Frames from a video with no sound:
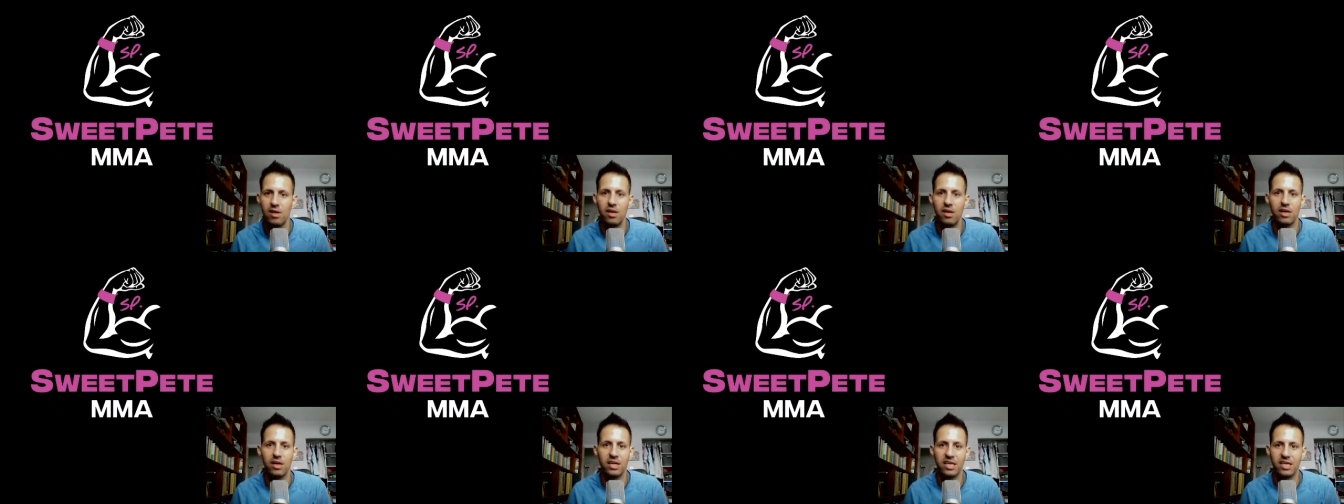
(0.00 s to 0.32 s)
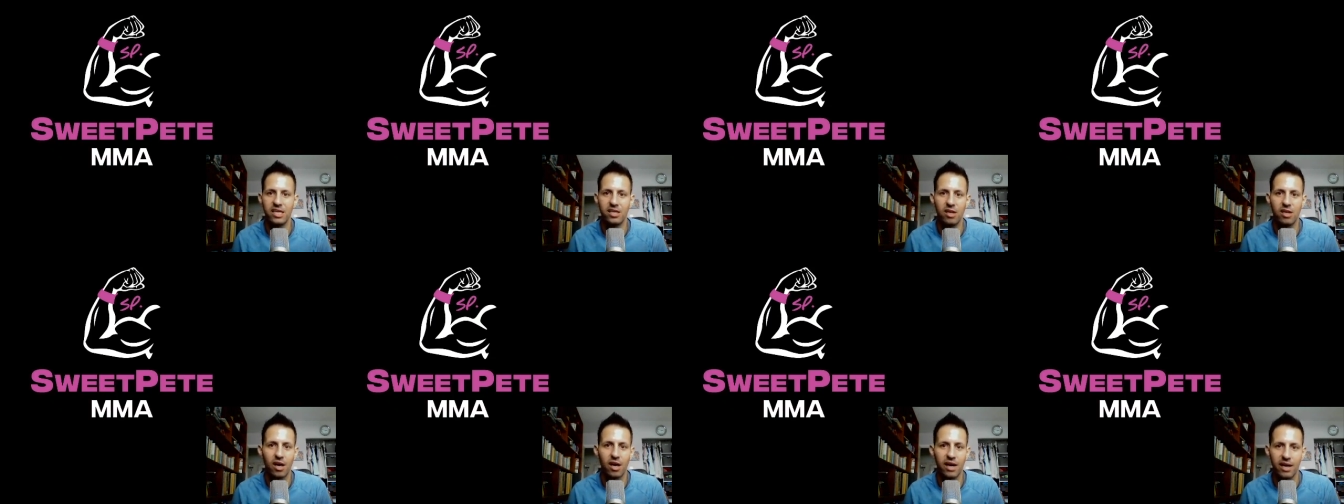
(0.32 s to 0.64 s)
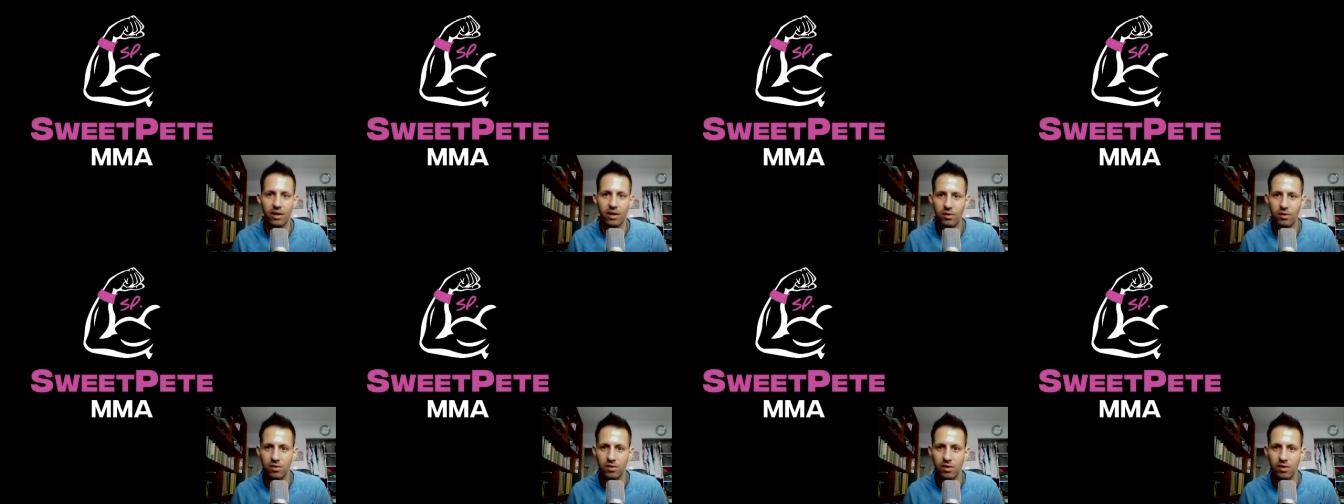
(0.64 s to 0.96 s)
He got
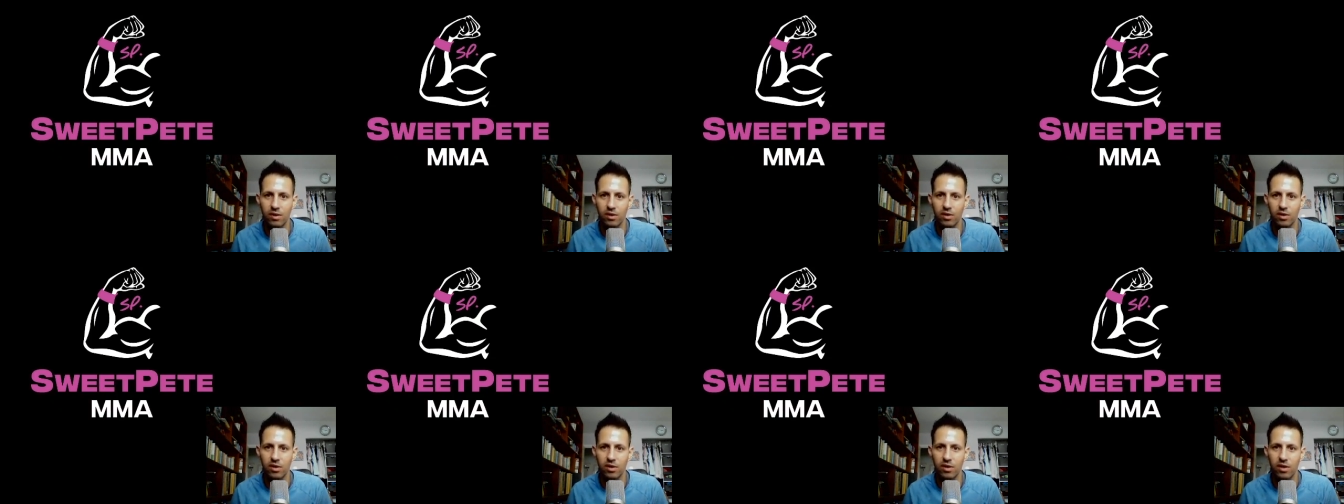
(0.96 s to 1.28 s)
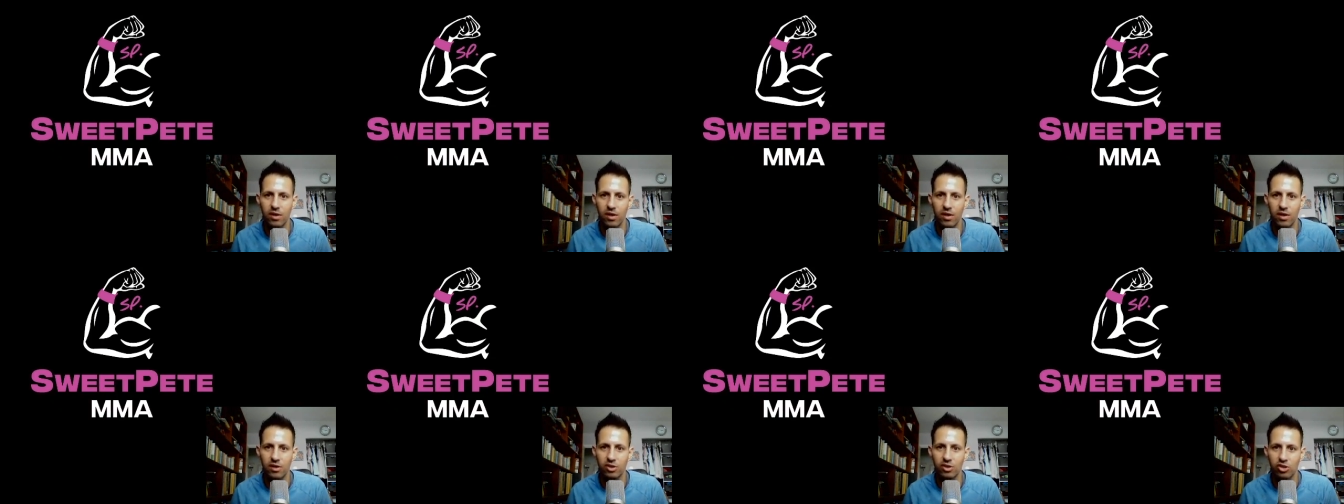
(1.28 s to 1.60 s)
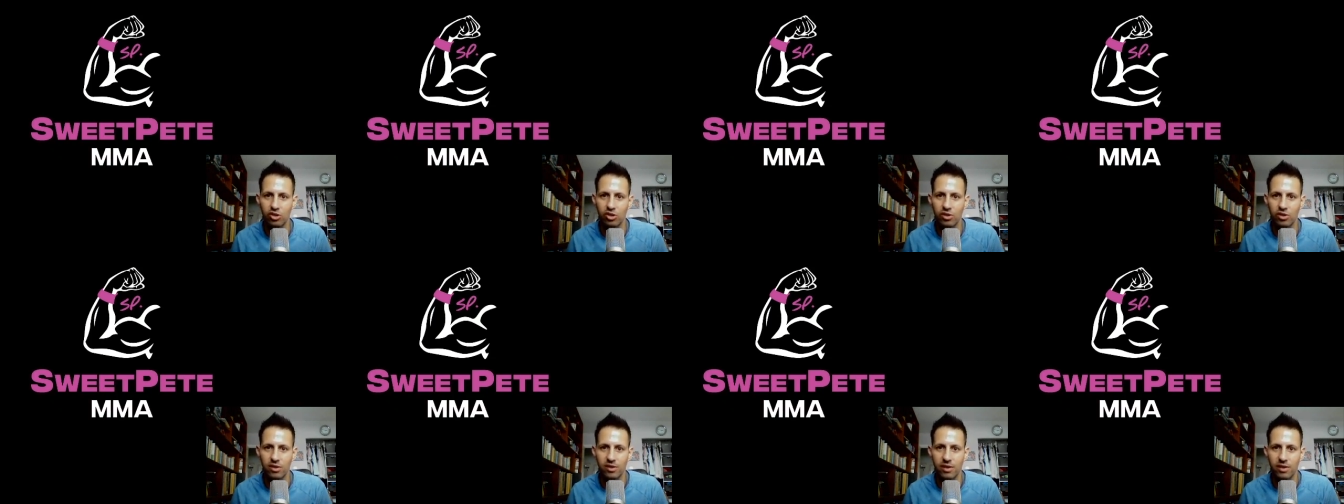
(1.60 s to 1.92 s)

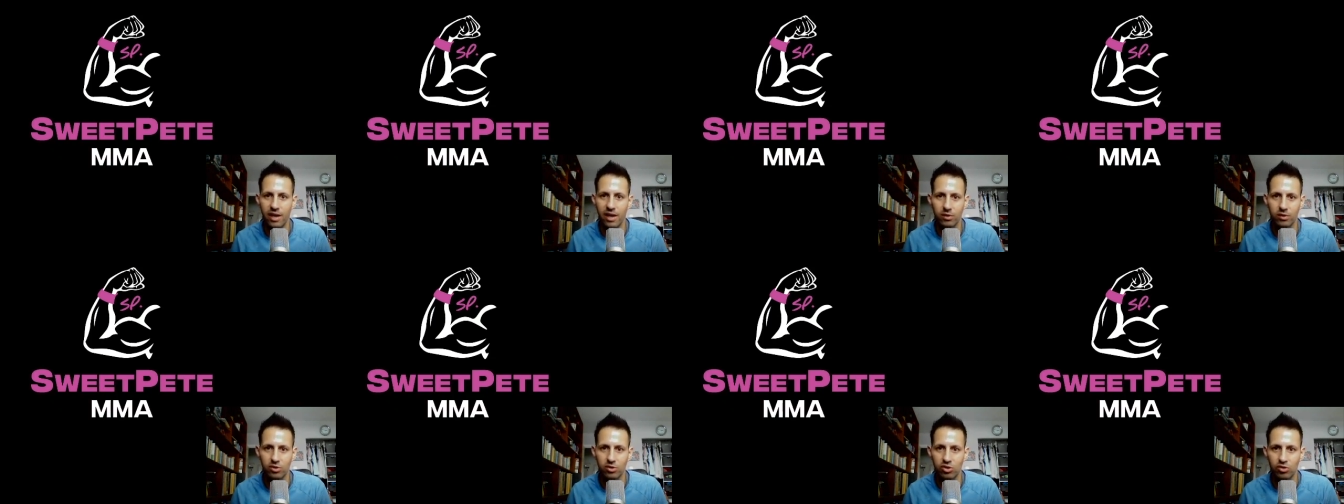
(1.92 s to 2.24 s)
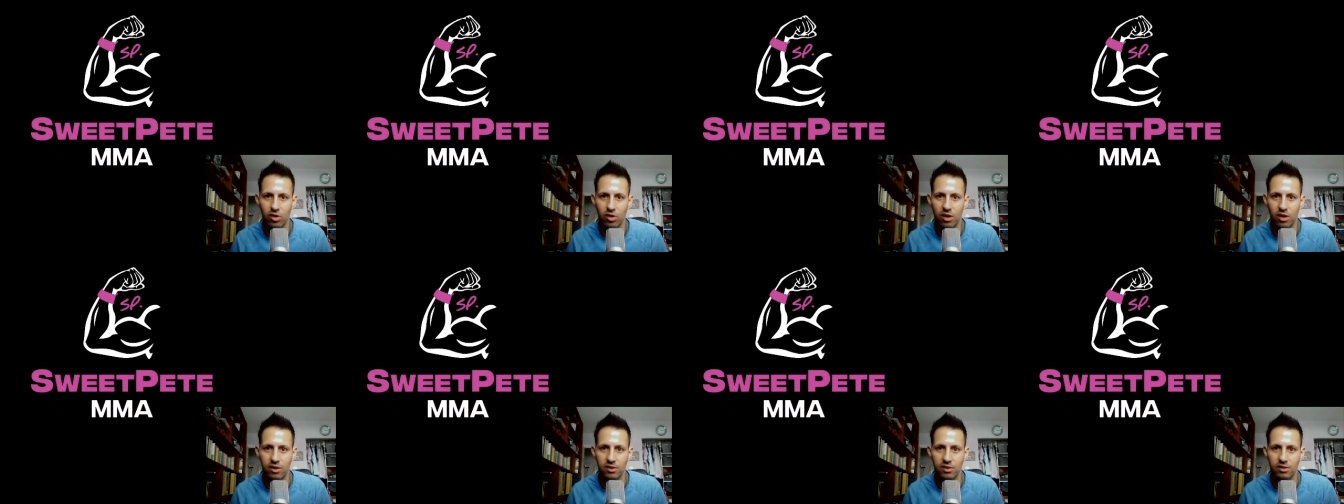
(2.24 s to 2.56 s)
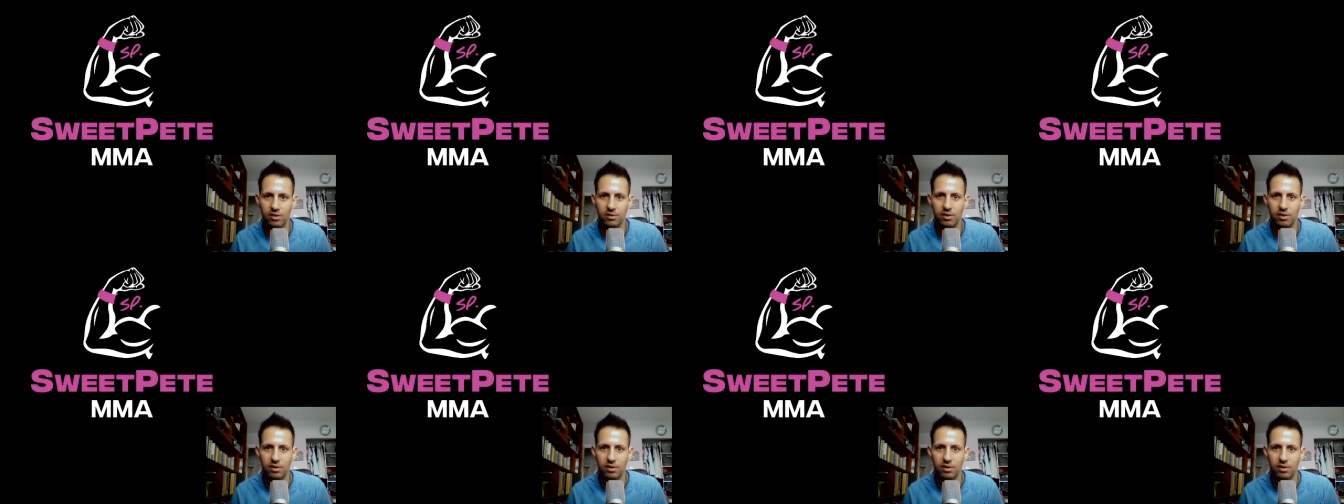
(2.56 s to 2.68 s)
outstruck.